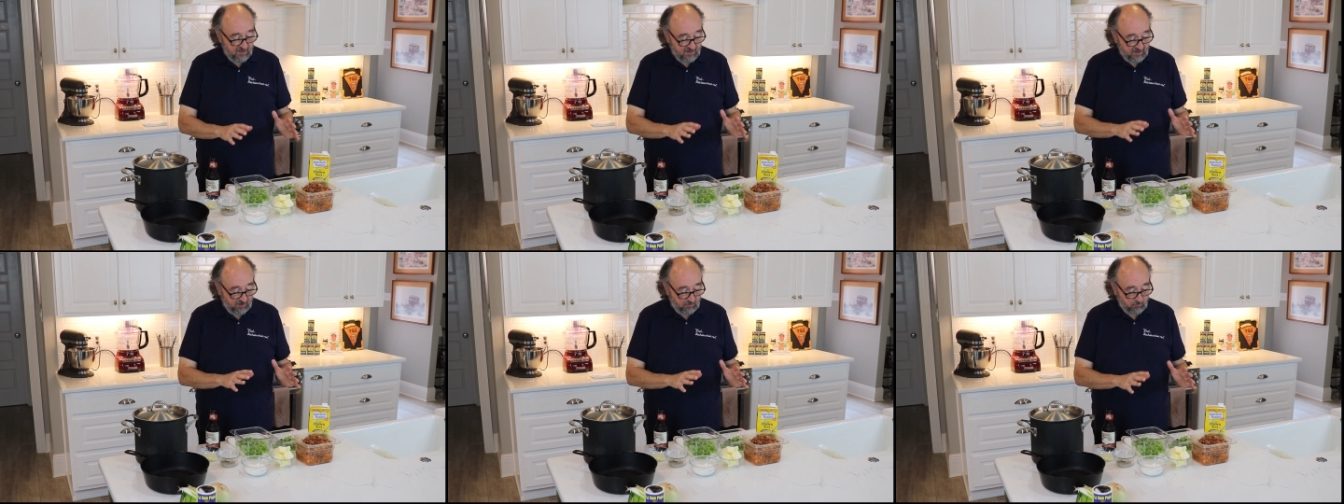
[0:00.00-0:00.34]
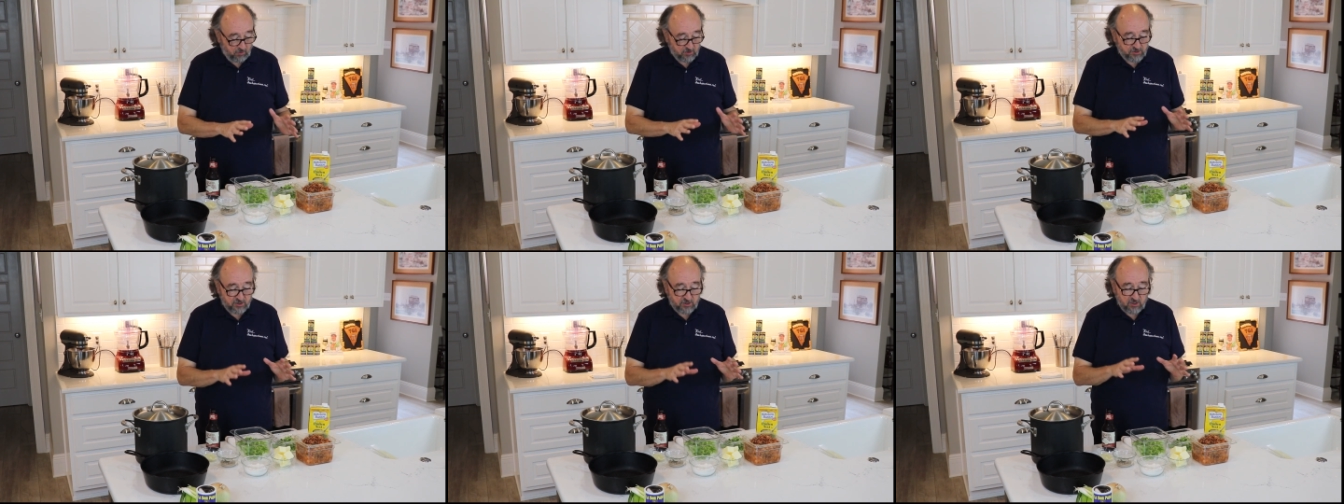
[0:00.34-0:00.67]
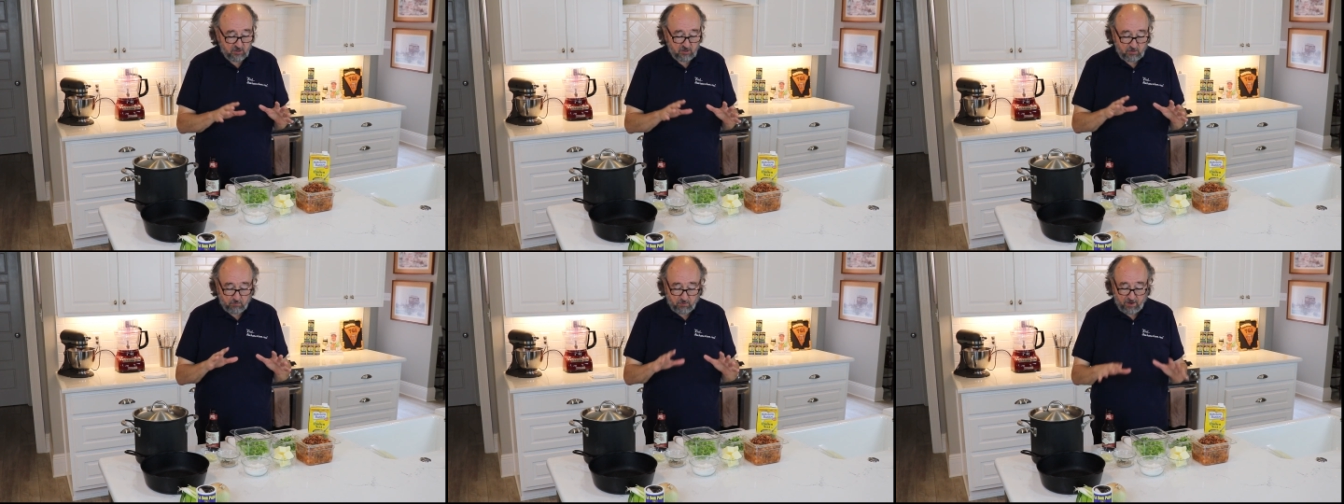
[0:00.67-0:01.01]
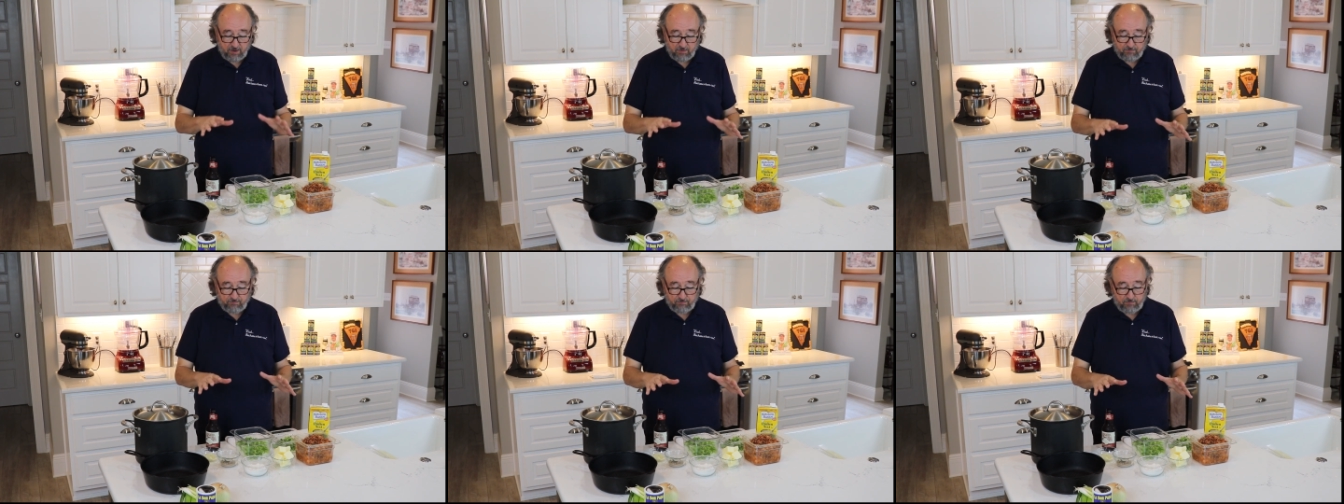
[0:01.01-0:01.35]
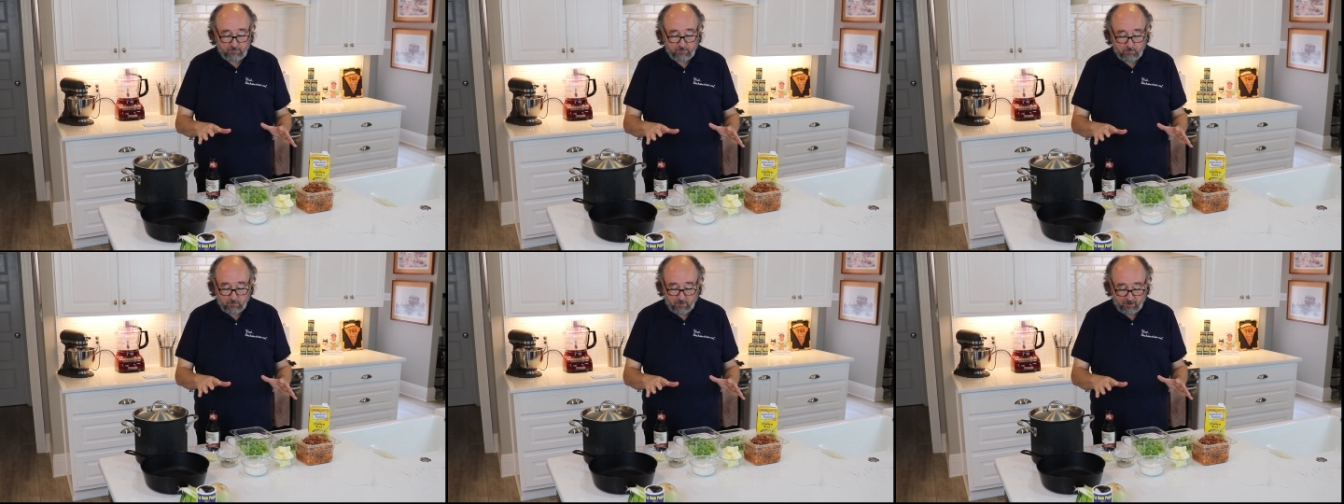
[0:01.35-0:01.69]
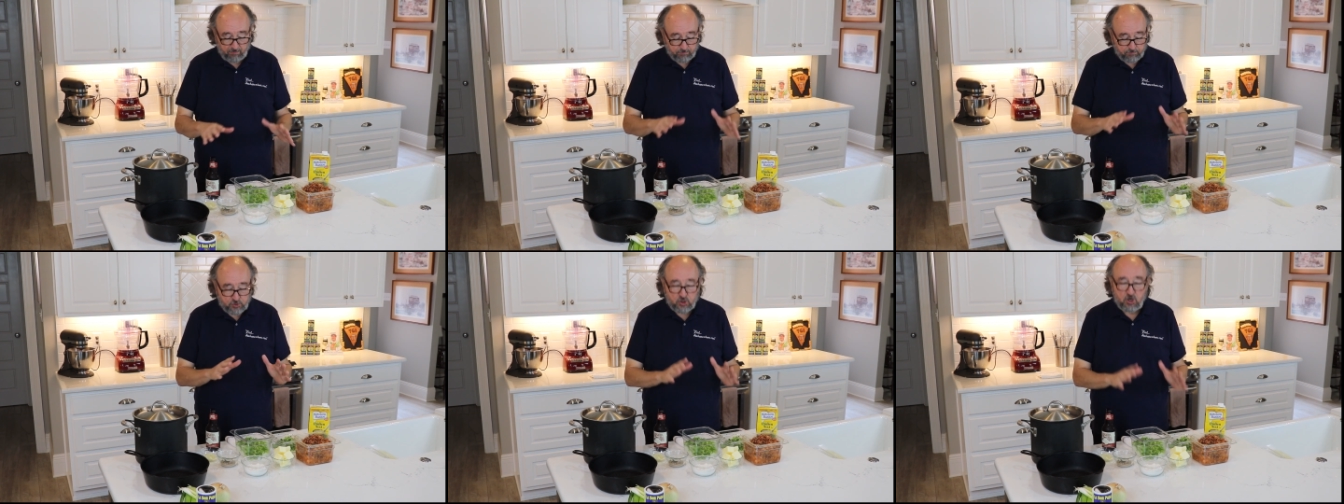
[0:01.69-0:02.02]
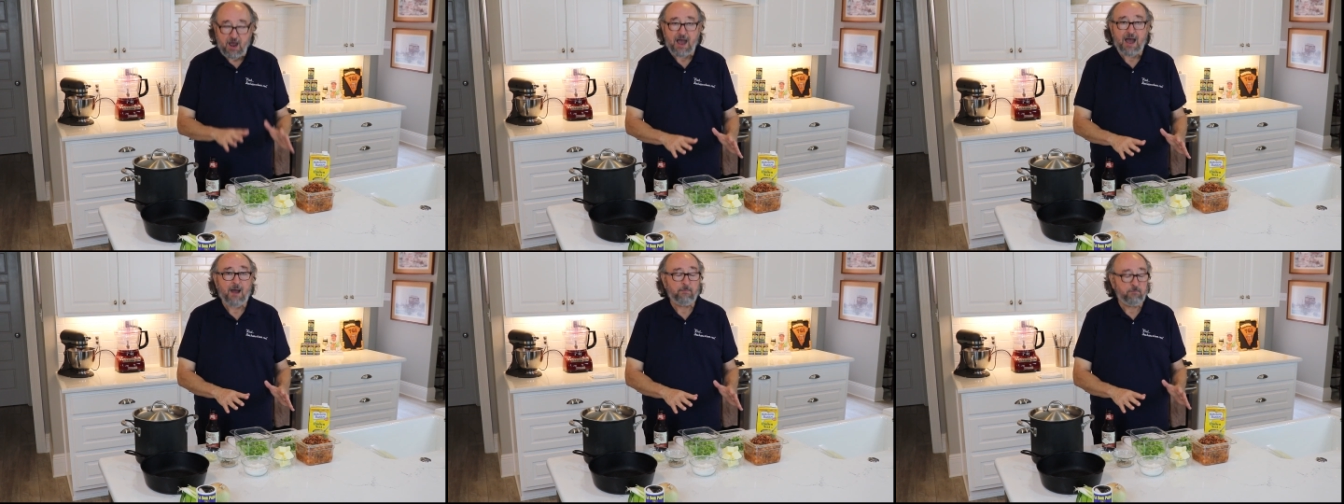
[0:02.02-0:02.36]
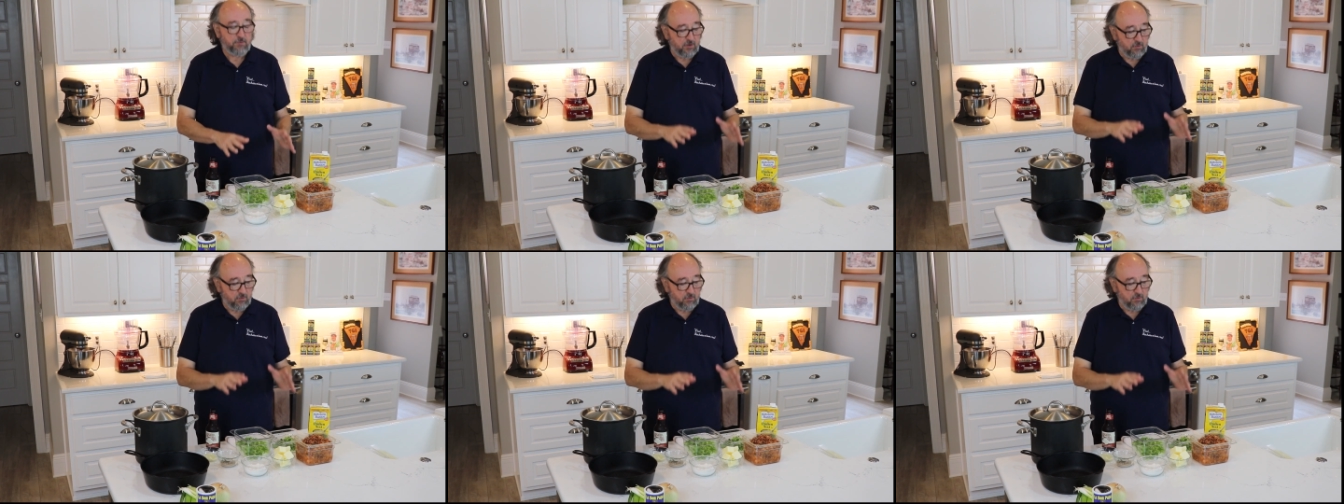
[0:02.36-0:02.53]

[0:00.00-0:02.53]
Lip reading: and what you do, you want to chop,